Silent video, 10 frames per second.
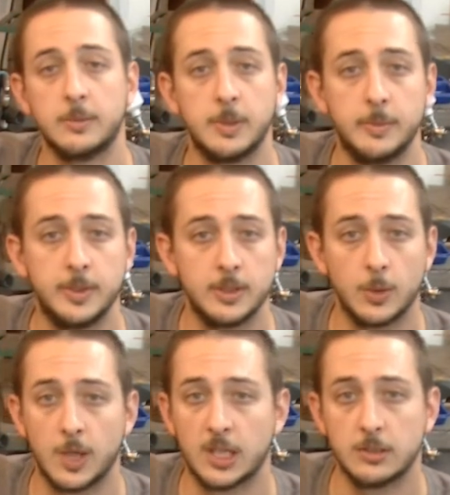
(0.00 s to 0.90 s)
to maybe
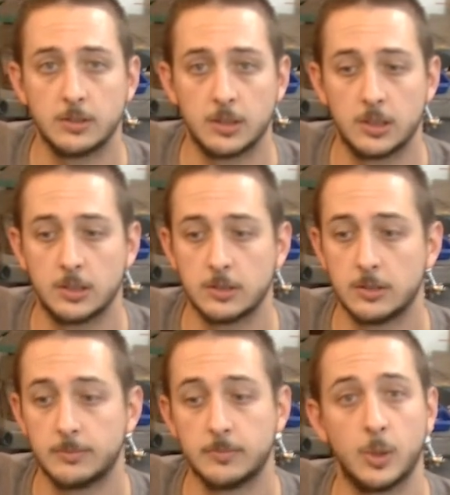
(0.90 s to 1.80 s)
go out
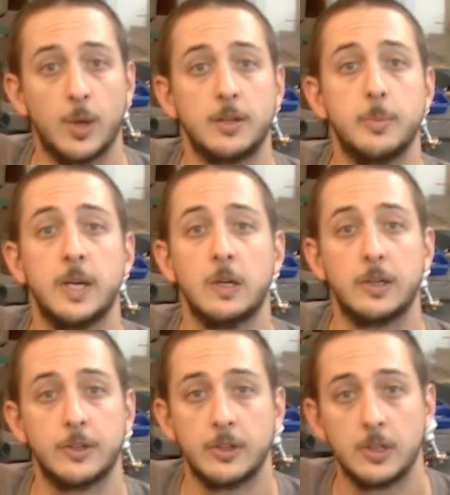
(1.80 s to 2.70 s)
to
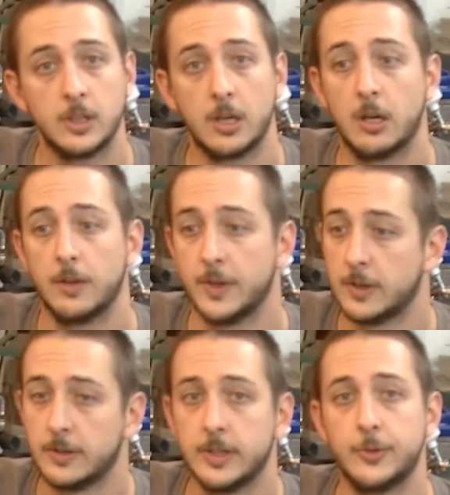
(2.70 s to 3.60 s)
Barrett.
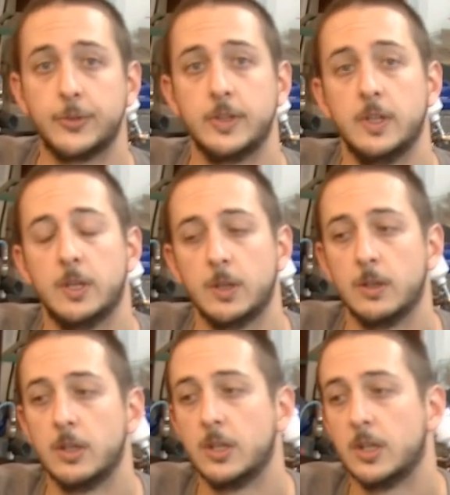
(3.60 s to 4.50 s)
They're in Tennessee here,
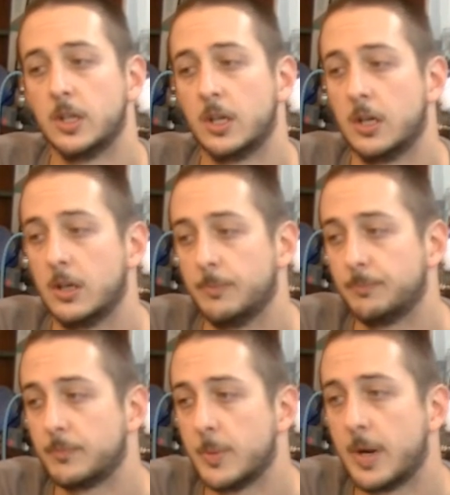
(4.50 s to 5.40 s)
but
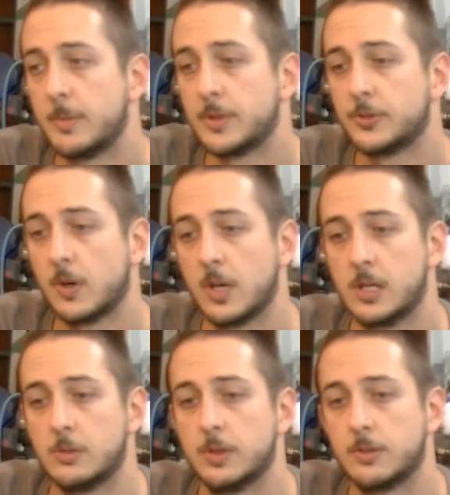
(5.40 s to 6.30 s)
I'm going to start
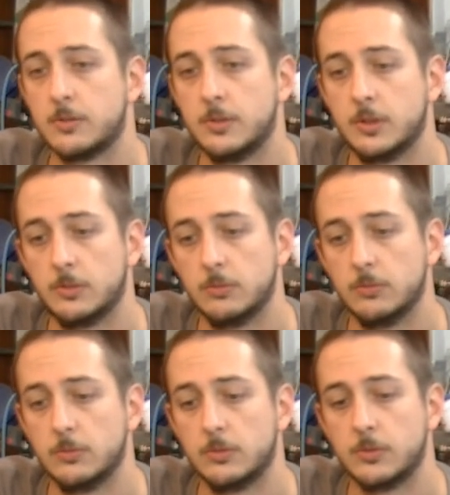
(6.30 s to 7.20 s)
out with
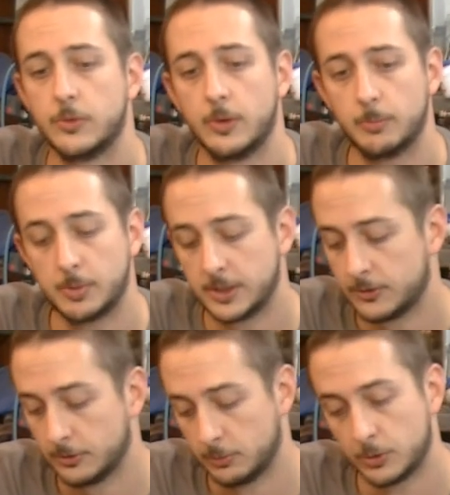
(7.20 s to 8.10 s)
the
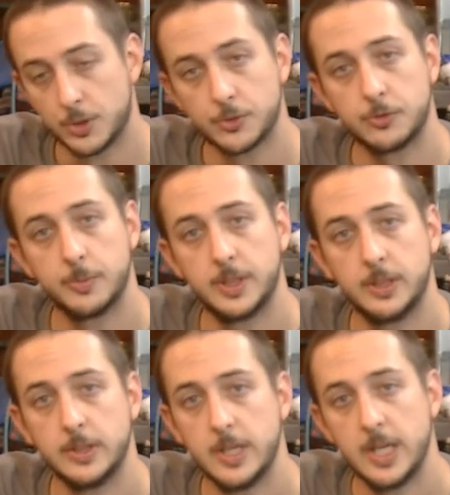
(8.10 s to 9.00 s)
places real close to
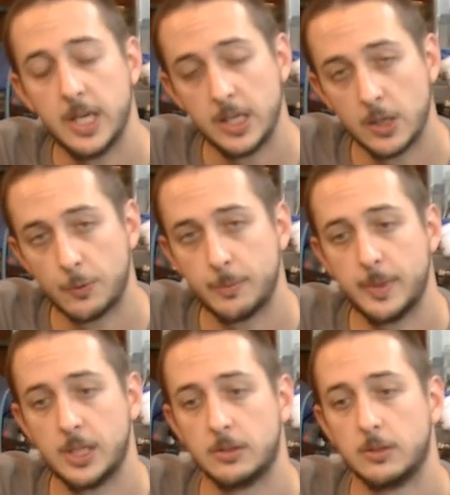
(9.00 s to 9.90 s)
me and go from
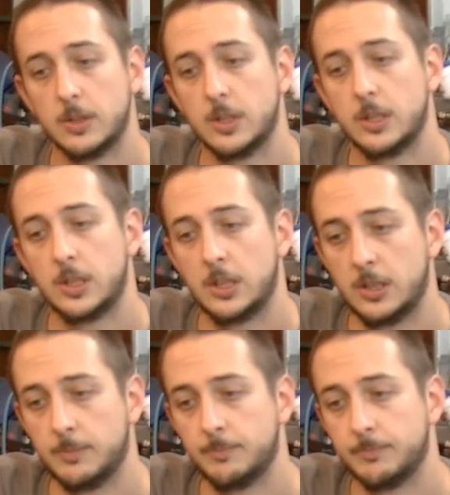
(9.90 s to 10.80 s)
there.
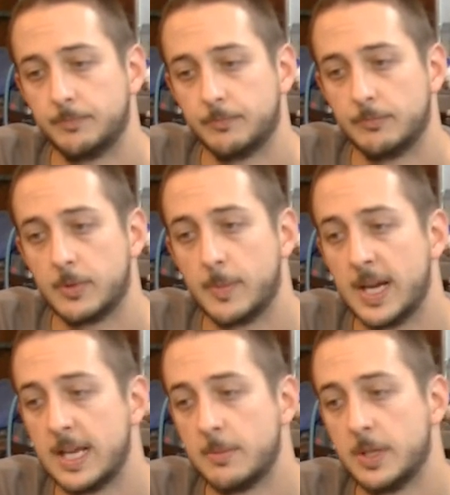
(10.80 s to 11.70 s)
The
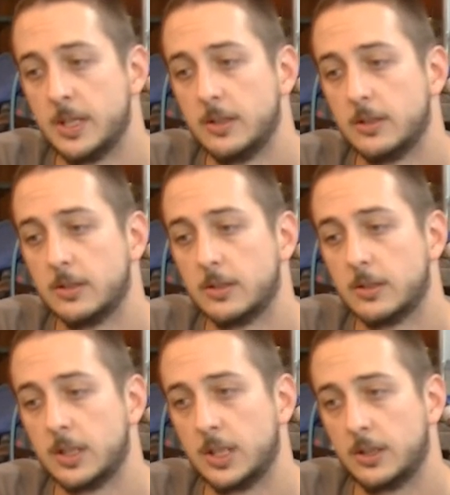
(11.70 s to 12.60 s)
Miami
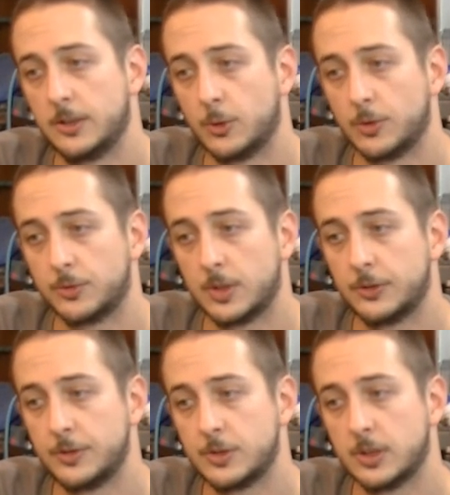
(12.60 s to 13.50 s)
and the Taurus
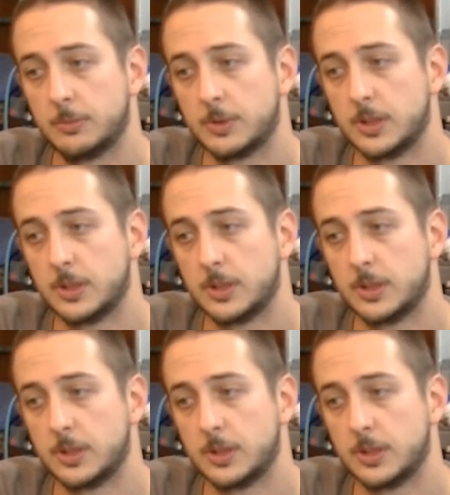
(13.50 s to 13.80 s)
Rossi trip